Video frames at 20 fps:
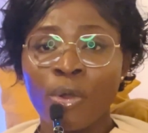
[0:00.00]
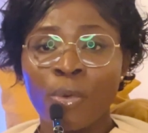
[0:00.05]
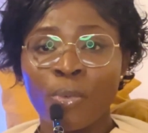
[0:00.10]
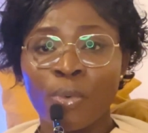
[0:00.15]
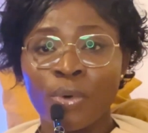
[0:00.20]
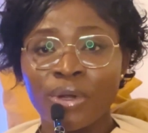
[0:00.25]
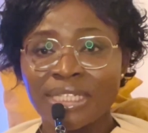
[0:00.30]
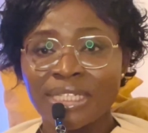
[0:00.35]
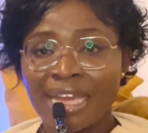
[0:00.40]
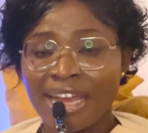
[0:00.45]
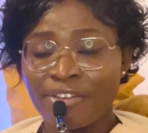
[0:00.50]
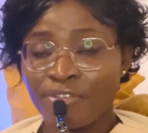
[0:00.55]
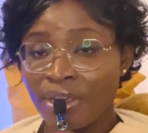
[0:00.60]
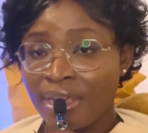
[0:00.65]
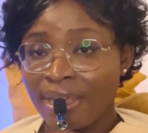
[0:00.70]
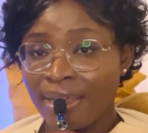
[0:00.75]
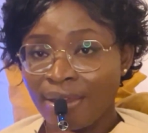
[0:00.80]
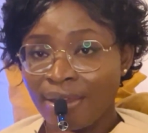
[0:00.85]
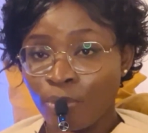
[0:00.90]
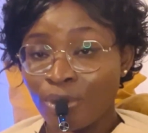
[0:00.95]
What has
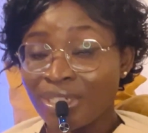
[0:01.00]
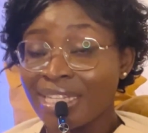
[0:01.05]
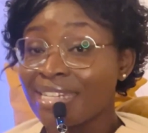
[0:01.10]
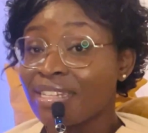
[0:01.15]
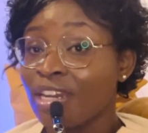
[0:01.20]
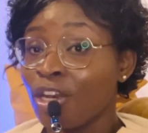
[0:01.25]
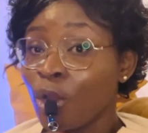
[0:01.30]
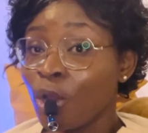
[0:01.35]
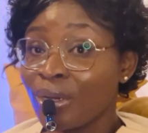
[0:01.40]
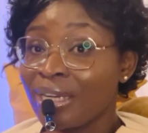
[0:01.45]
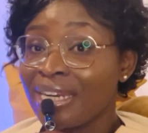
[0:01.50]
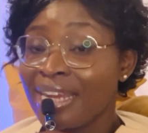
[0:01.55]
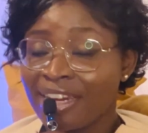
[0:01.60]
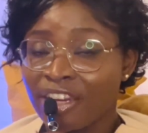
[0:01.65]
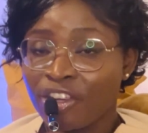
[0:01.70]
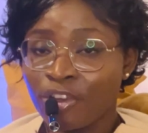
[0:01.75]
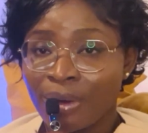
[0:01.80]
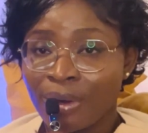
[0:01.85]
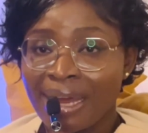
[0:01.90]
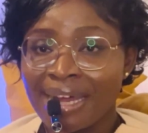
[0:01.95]
the Lord
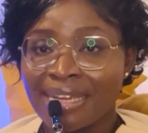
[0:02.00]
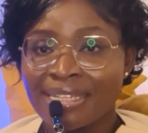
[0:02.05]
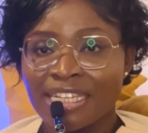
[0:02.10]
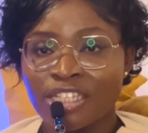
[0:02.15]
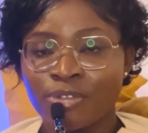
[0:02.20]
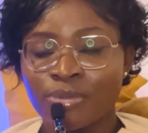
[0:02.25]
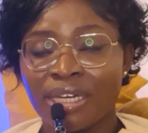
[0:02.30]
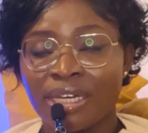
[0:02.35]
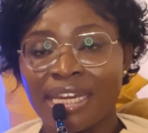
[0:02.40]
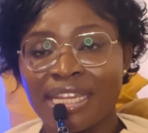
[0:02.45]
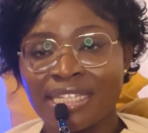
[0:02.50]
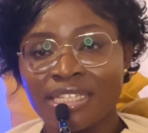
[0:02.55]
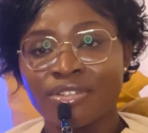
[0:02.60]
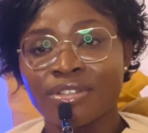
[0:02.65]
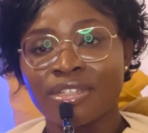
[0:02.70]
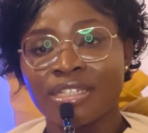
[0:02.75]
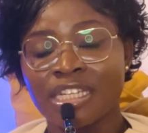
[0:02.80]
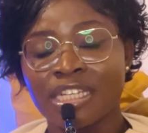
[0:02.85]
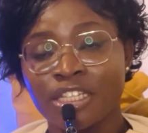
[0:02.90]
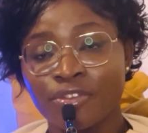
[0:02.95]
laid in your heart as you are listening
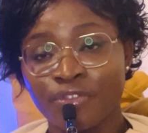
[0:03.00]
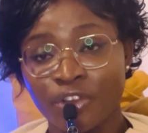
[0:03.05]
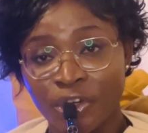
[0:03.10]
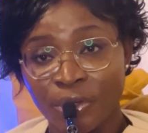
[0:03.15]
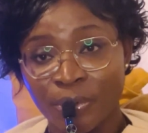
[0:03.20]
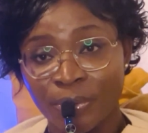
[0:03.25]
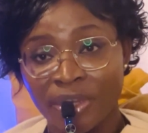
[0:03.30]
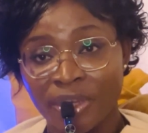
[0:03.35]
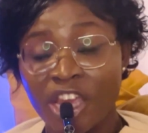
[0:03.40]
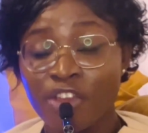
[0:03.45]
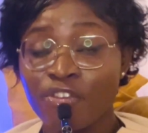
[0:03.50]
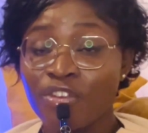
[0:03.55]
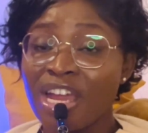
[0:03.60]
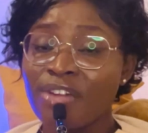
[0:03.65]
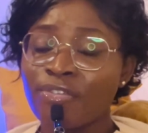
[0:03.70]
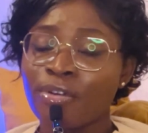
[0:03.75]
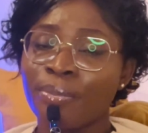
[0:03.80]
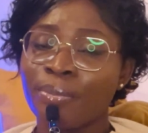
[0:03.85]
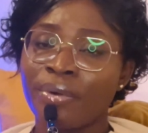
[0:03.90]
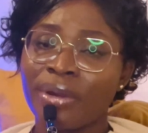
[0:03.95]
to this video? If you
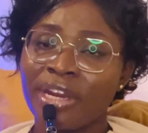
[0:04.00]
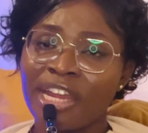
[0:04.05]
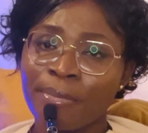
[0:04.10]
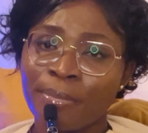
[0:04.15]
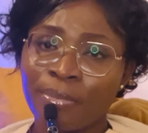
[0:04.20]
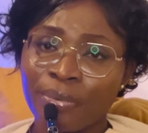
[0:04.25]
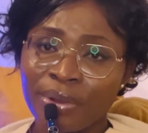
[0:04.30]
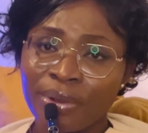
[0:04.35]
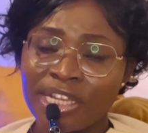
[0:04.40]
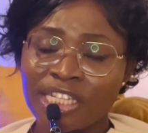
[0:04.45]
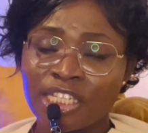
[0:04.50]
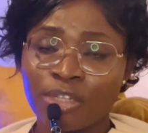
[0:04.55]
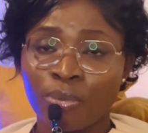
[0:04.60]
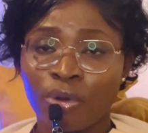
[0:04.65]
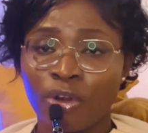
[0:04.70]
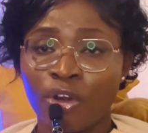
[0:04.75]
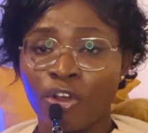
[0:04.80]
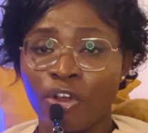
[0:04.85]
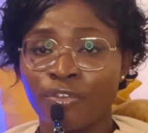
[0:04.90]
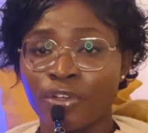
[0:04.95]
have a prayer point, you
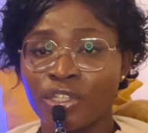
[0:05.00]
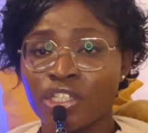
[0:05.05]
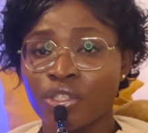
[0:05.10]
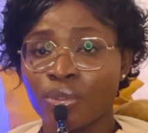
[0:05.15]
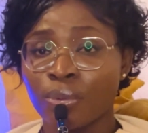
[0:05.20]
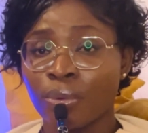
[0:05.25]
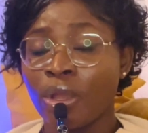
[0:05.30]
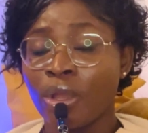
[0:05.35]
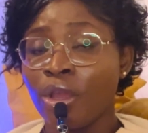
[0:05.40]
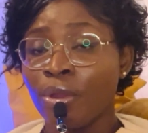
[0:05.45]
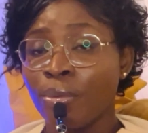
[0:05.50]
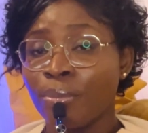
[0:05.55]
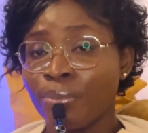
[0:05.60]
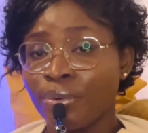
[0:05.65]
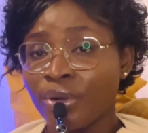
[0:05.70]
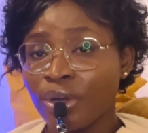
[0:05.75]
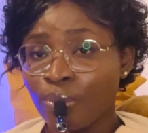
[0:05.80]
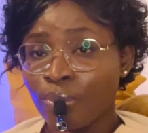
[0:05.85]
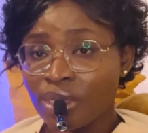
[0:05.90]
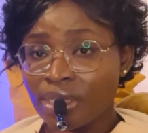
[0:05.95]
would love us to
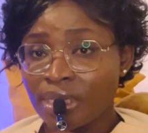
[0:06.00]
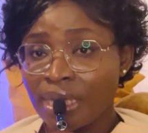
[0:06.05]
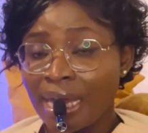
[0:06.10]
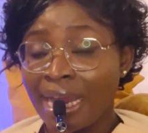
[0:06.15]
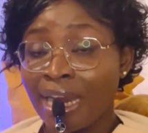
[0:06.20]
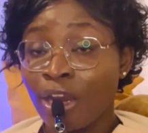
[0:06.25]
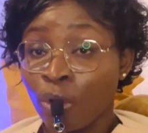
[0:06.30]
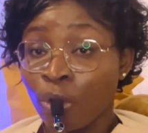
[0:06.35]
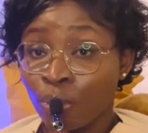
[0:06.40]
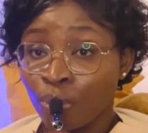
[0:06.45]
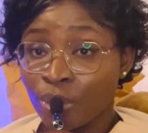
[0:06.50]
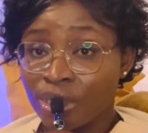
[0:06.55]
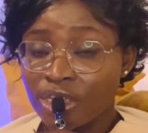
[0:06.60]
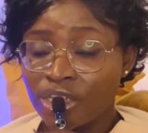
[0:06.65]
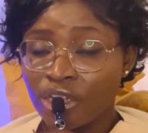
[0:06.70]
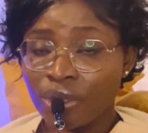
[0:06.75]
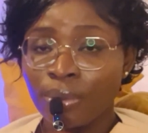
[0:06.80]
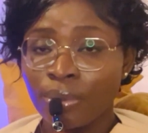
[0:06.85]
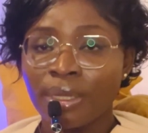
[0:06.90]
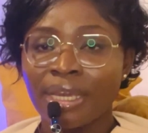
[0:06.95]
pray with along
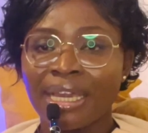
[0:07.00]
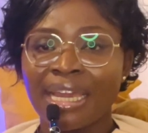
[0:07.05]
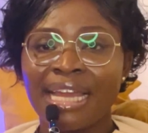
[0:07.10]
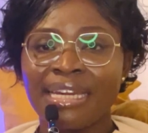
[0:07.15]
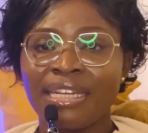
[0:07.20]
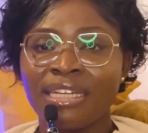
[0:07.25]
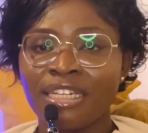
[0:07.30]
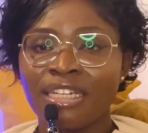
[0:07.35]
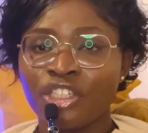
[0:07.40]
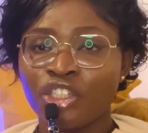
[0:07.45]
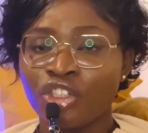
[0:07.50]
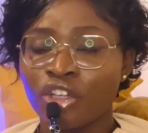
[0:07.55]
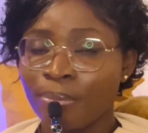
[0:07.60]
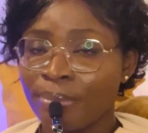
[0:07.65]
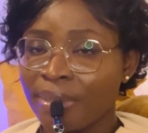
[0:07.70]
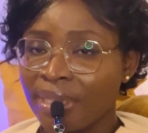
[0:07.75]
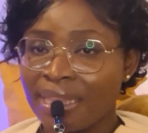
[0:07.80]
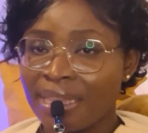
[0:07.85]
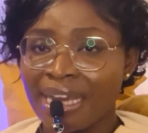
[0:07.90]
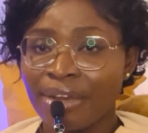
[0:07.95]
with you. Kindly
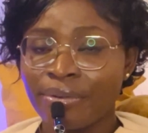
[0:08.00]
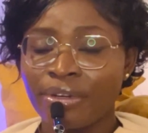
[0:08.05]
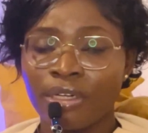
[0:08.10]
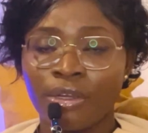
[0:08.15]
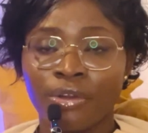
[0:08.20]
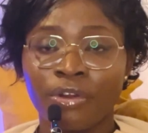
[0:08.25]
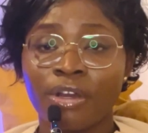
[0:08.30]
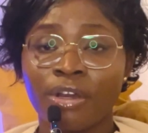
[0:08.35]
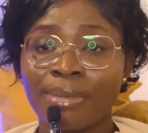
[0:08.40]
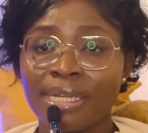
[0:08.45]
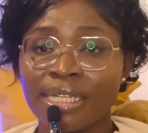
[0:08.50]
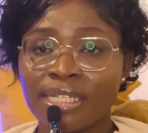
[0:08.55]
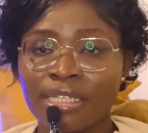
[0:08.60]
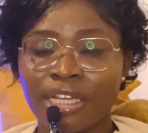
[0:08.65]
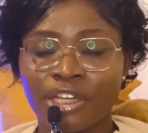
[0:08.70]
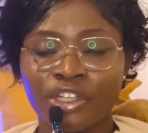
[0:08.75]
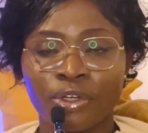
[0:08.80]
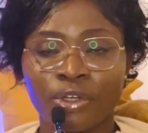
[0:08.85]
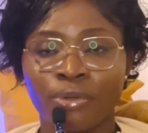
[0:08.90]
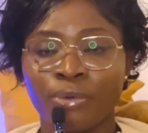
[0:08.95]
drop it down in the comment
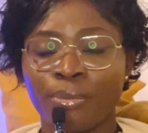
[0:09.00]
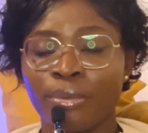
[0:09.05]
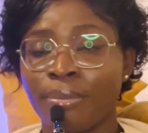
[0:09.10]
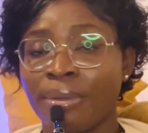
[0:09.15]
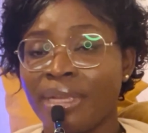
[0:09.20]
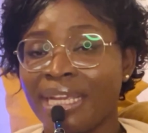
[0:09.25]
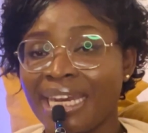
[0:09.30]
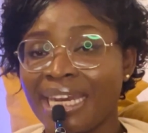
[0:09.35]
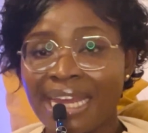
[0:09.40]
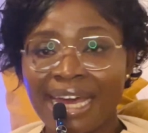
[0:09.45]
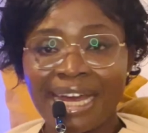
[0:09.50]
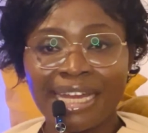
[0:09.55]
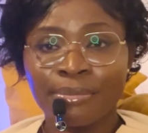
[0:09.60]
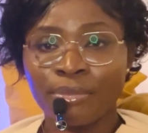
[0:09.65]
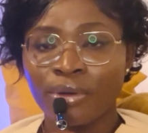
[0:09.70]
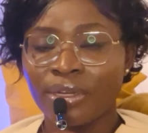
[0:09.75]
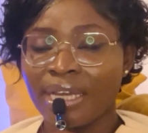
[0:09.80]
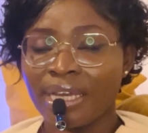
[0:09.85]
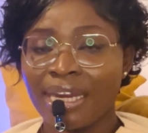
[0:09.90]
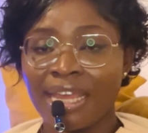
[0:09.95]
section. We'll be glad
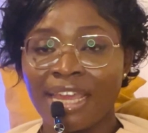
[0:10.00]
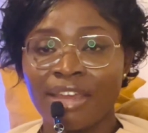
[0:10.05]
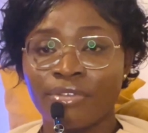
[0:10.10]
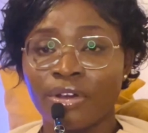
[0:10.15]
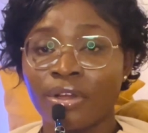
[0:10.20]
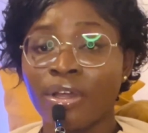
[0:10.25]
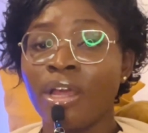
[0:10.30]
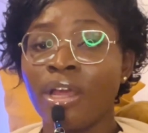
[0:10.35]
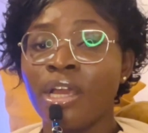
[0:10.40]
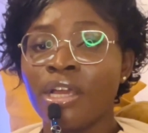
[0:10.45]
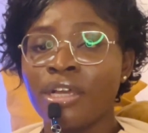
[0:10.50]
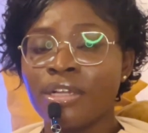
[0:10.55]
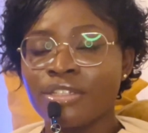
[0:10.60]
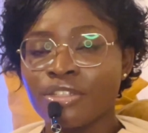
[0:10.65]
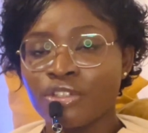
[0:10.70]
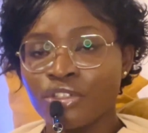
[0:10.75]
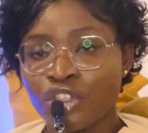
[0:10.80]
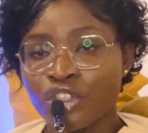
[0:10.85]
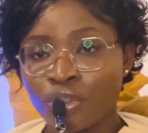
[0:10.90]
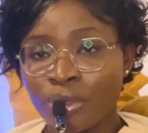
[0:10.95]
more than ever
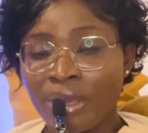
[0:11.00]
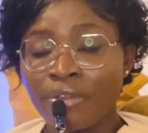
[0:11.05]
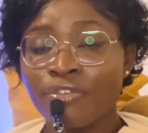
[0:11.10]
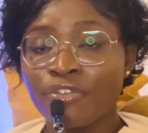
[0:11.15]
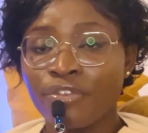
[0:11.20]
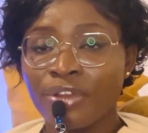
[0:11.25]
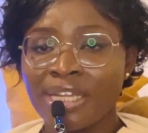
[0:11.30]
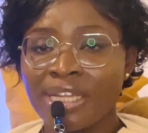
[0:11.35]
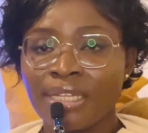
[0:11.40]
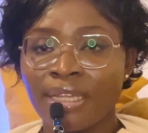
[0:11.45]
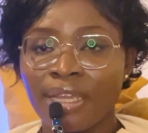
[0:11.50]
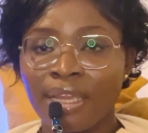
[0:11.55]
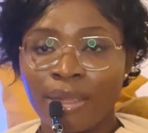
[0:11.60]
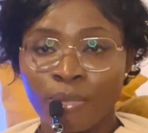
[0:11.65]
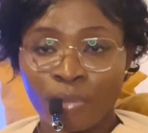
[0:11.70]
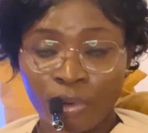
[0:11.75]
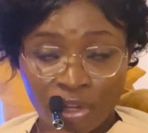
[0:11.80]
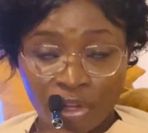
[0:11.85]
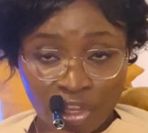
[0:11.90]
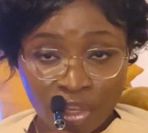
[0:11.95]
to join faith
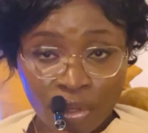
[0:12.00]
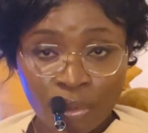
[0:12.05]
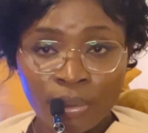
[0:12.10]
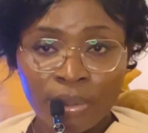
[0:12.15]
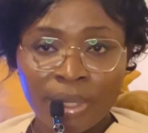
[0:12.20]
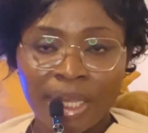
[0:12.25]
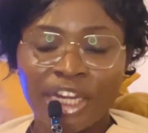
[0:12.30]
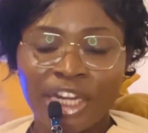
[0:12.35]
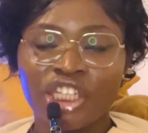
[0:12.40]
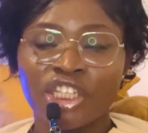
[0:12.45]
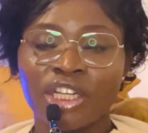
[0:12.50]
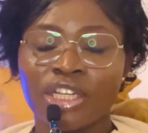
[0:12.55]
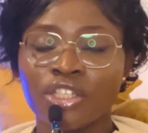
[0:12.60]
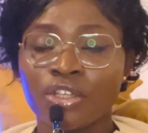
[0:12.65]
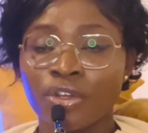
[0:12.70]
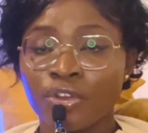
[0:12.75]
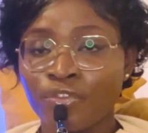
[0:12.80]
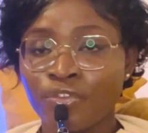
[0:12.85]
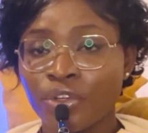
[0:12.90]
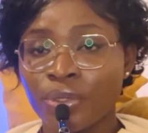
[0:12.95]
with you, and it shall
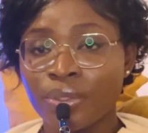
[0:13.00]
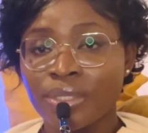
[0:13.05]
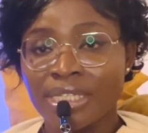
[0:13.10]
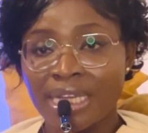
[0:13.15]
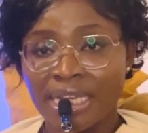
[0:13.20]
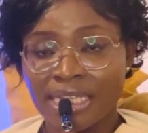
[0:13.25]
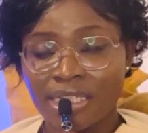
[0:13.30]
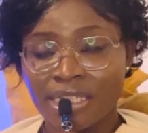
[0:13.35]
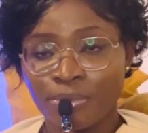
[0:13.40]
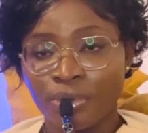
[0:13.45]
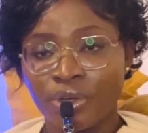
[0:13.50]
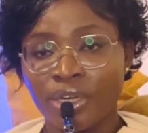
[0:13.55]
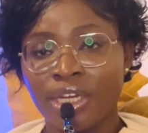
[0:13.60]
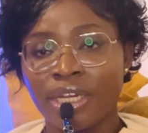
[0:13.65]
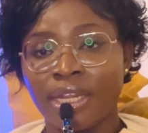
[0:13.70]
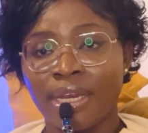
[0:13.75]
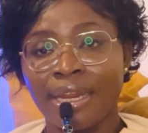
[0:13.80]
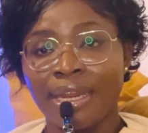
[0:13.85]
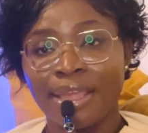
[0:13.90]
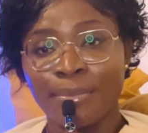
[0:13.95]
turn for your testimony in
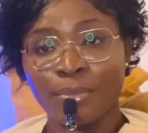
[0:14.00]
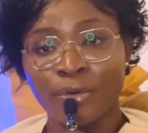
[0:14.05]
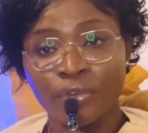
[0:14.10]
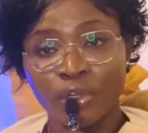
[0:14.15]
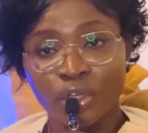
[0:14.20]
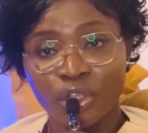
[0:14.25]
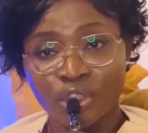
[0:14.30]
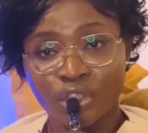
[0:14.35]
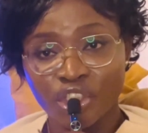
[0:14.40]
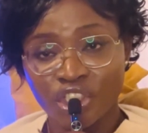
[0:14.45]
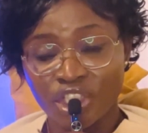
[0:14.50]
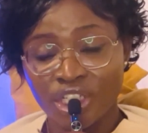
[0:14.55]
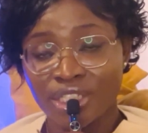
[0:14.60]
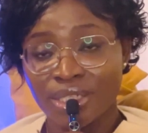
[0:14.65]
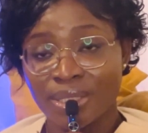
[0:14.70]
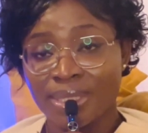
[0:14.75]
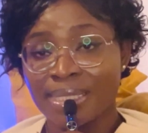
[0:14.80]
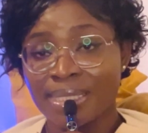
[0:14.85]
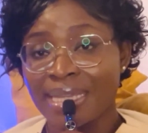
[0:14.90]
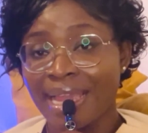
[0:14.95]
the name of the Lord
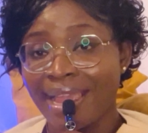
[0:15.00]
Jesus.